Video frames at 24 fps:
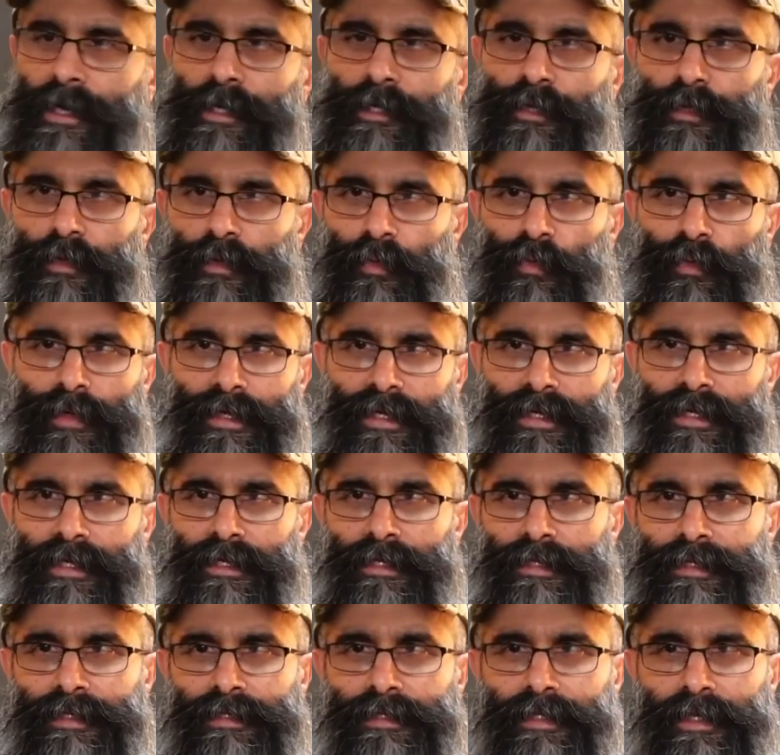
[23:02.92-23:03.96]
to do
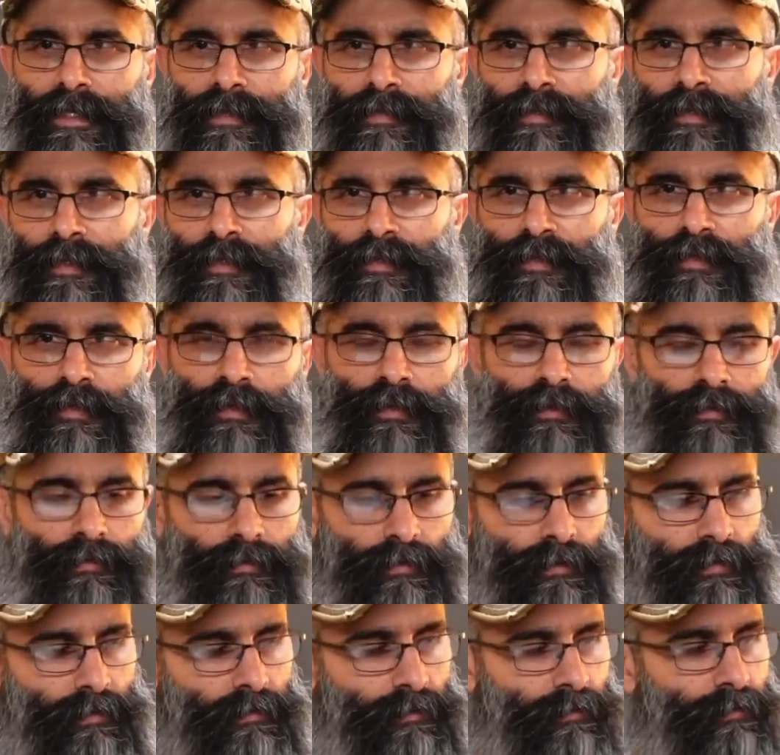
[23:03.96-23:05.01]
is, in this
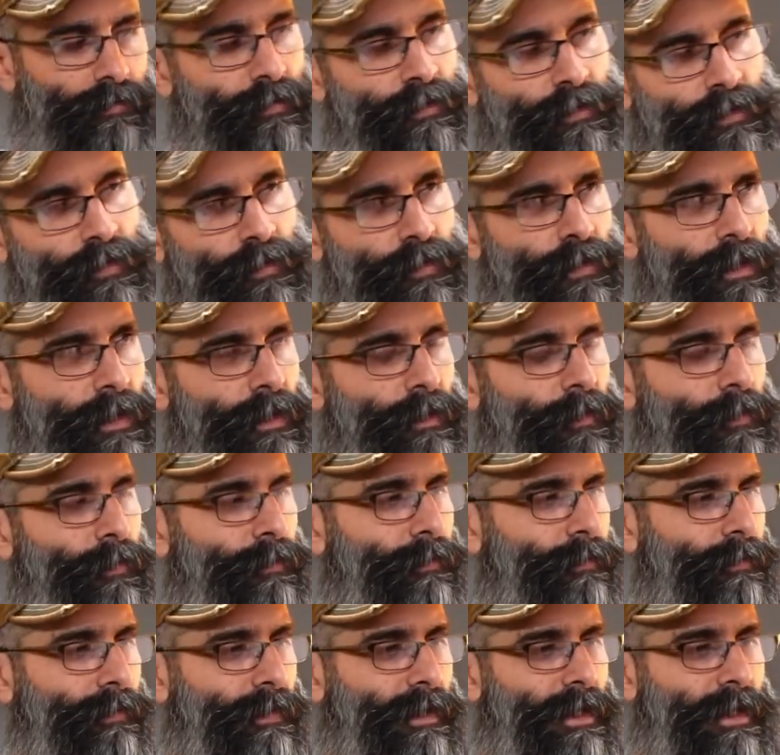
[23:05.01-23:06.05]
little studio
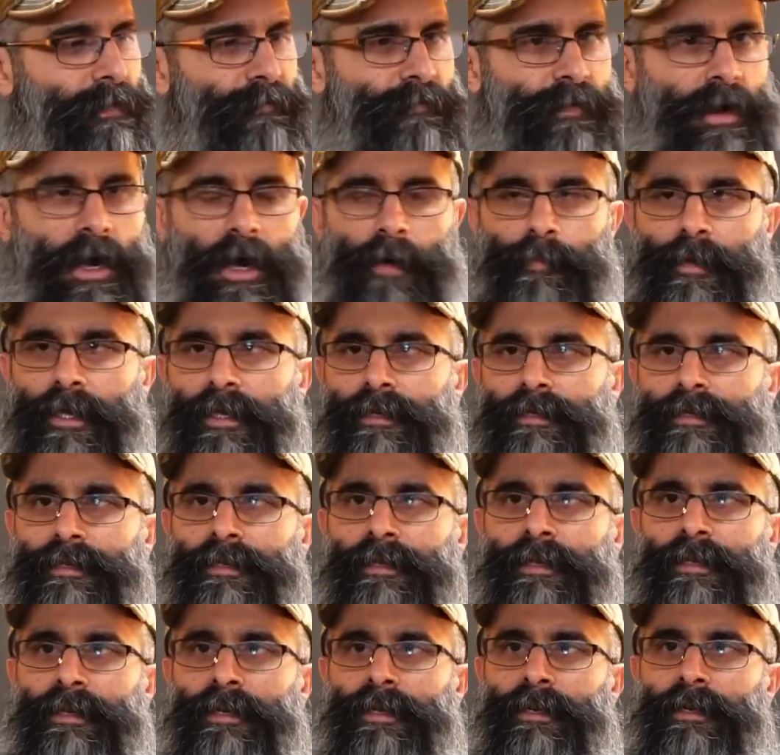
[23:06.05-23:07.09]
environment,
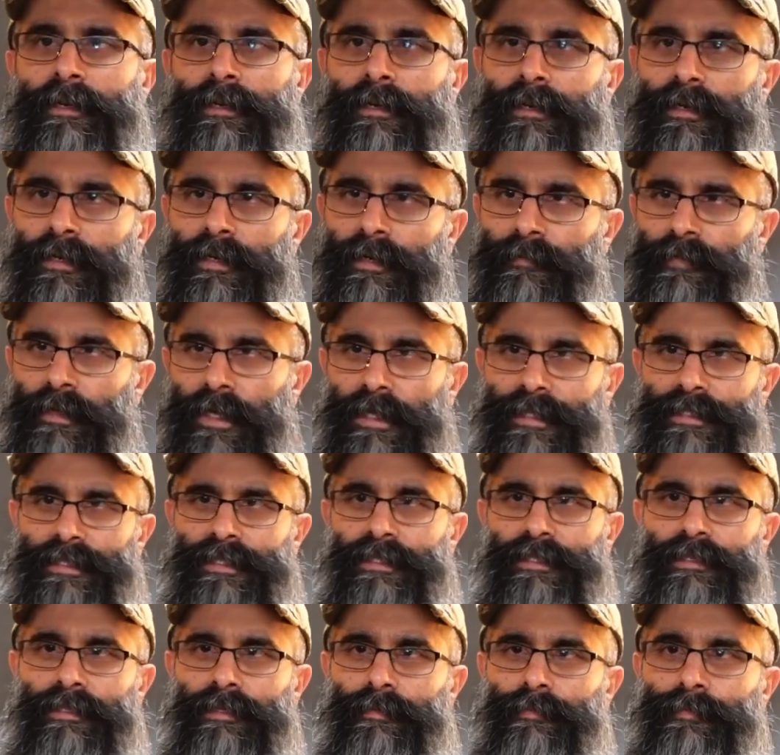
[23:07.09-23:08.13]
I've got
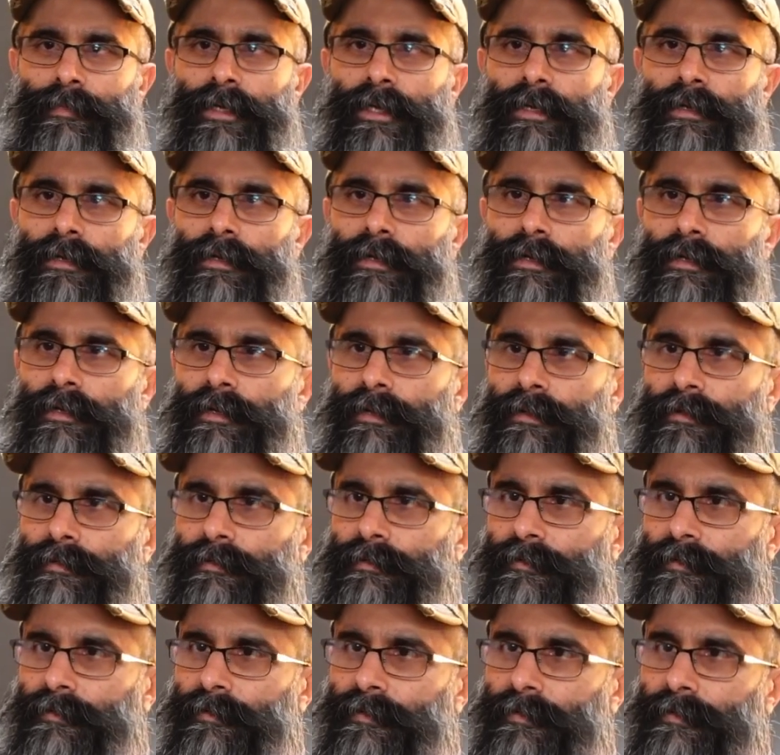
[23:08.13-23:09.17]
some
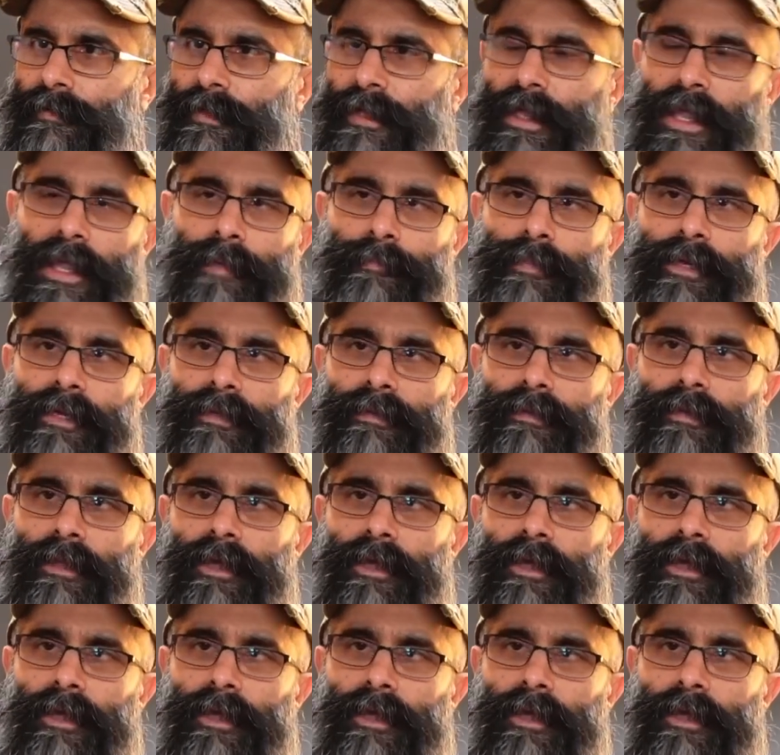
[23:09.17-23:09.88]
ambient